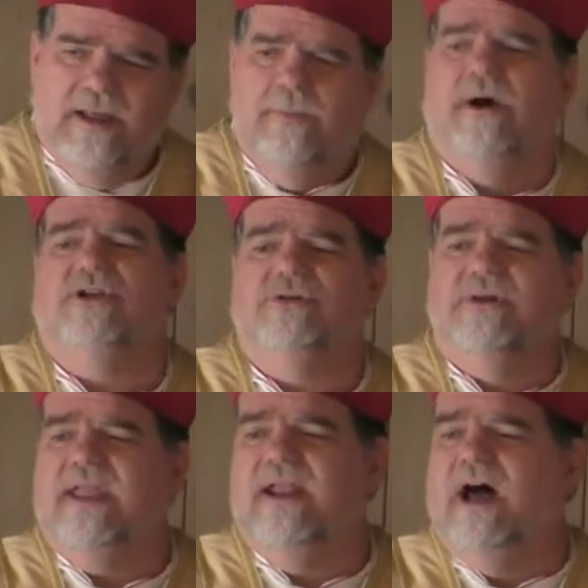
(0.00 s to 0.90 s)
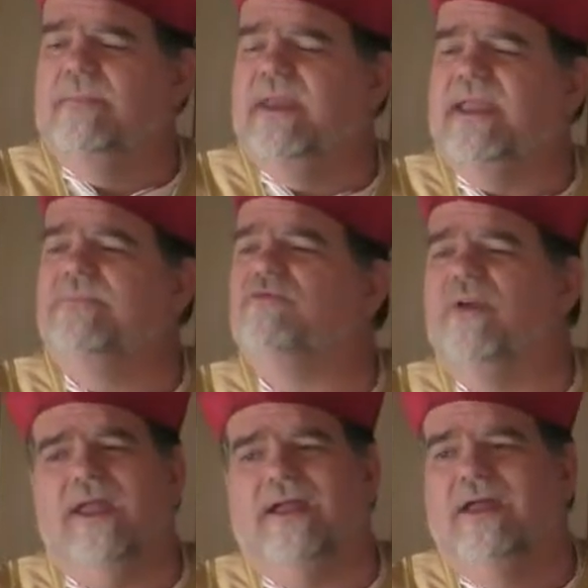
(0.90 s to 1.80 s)
but you cannot make him
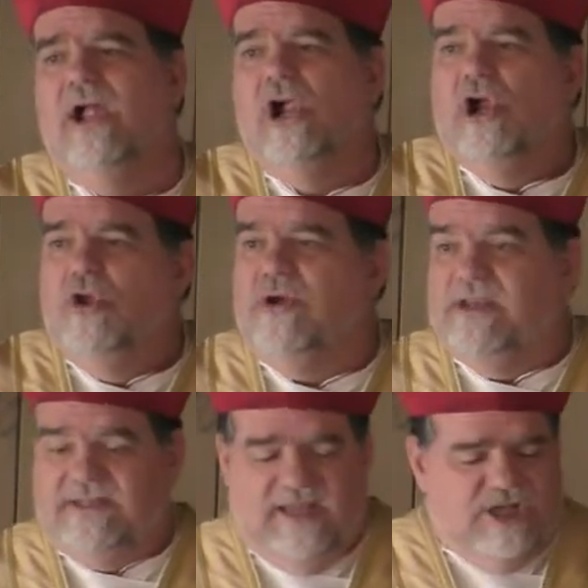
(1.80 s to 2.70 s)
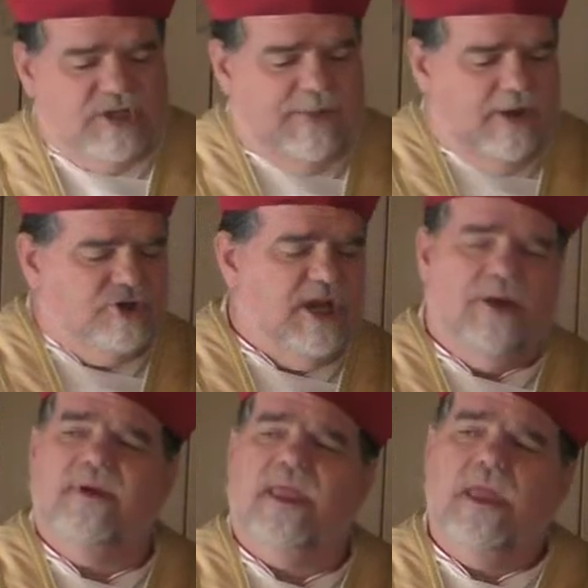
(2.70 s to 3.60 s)
drink. You can teach about
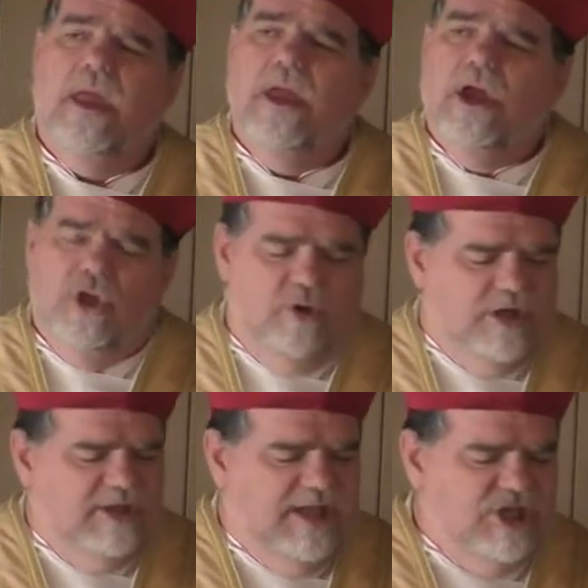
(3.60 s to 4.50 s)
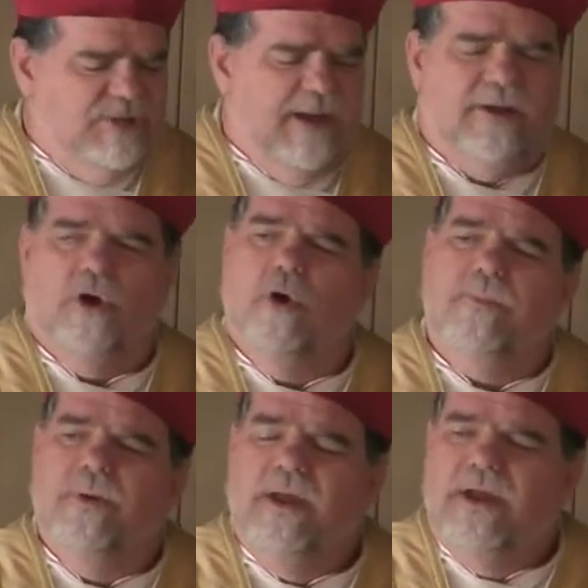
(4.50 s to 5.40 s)
charity. You can teach about
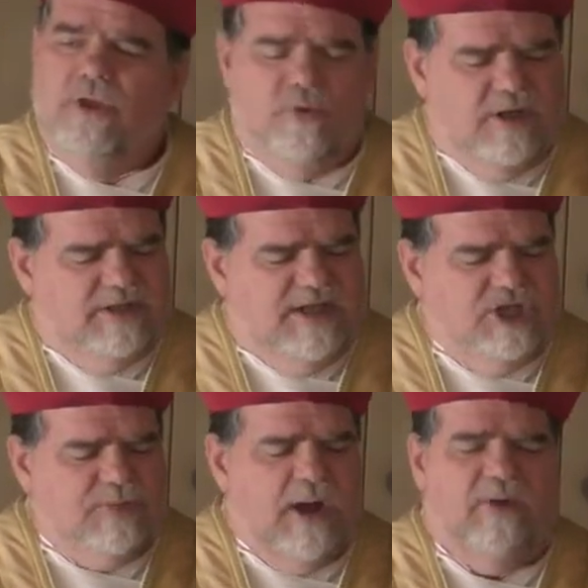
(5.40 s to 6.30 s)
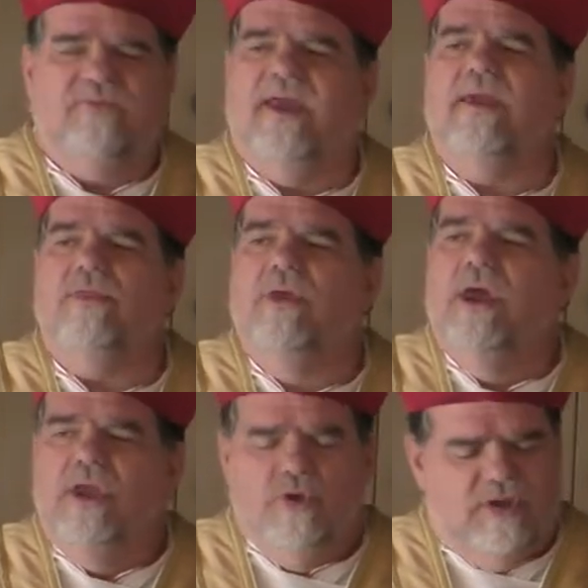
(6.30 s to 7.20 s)
hope. You can teach about faith.
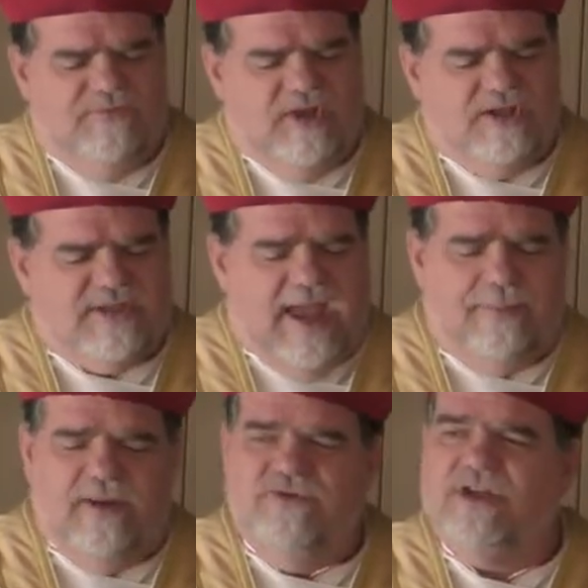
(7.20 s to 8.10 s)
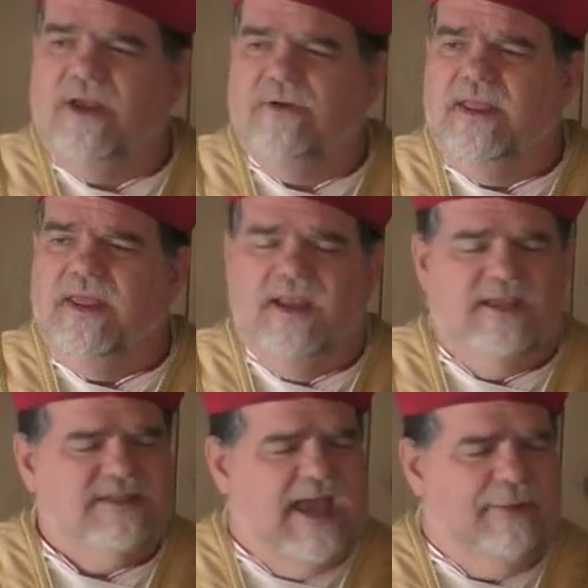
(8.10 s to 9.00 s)
You can give an example of charity, an
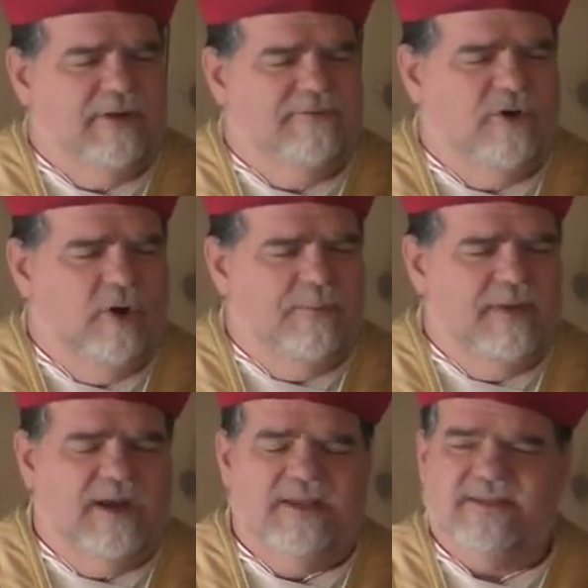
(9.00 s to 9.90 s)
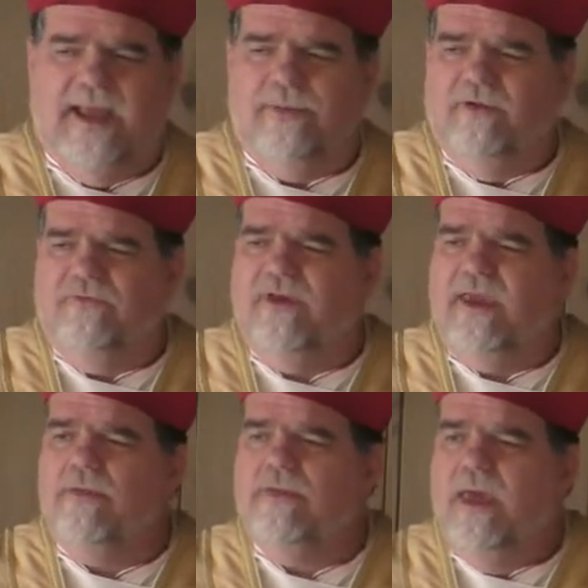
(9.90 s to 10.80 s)
example of hope, and an example of
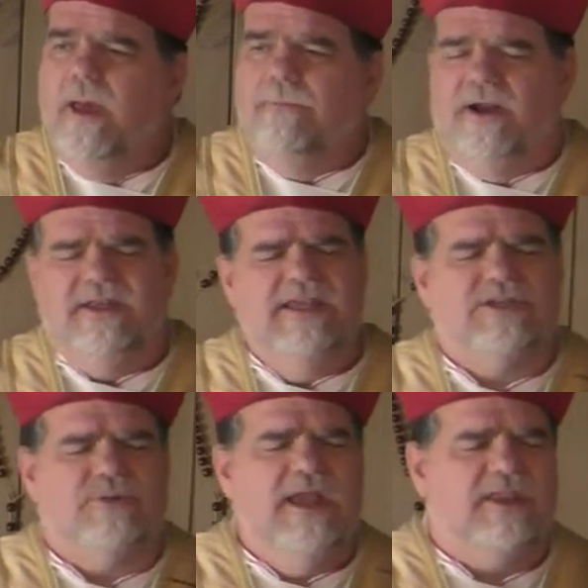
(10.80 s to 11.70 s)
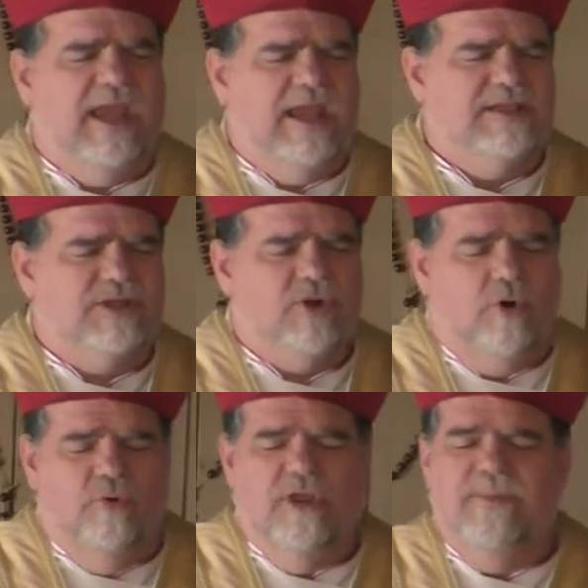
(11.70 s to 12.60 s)
faith. But these three things can
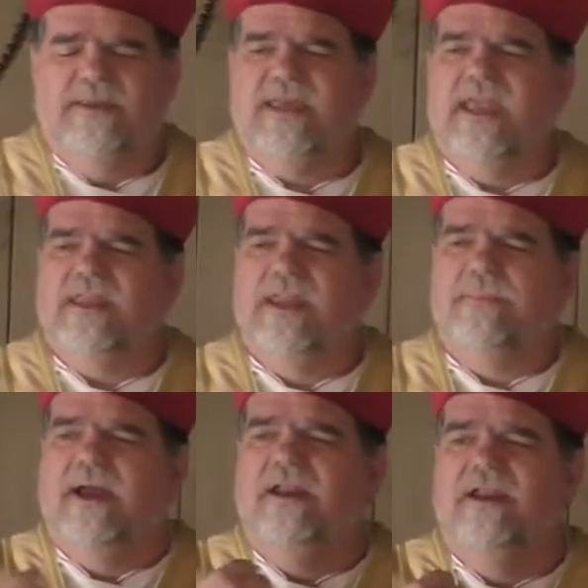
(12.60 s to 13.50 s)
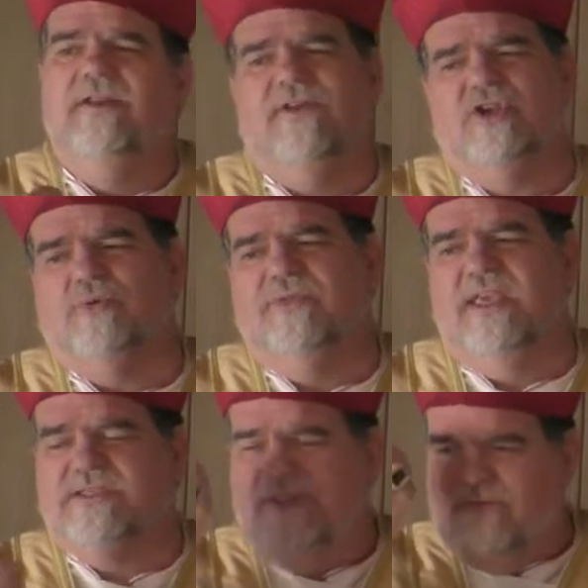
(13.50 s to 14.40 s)
only be taken in by an individual.
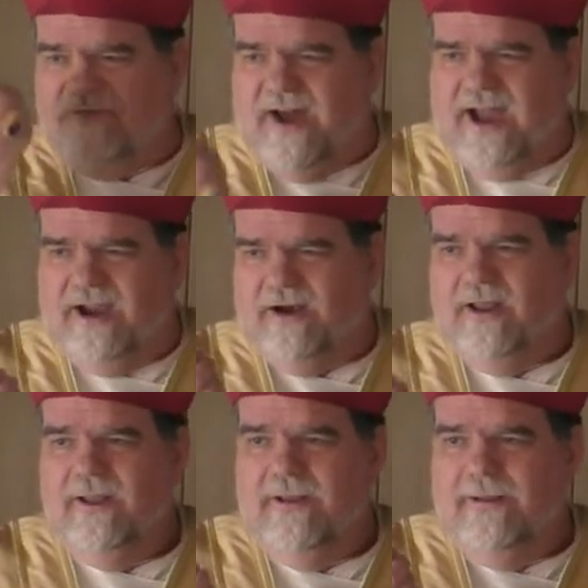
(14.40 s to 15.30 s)
These are the fire.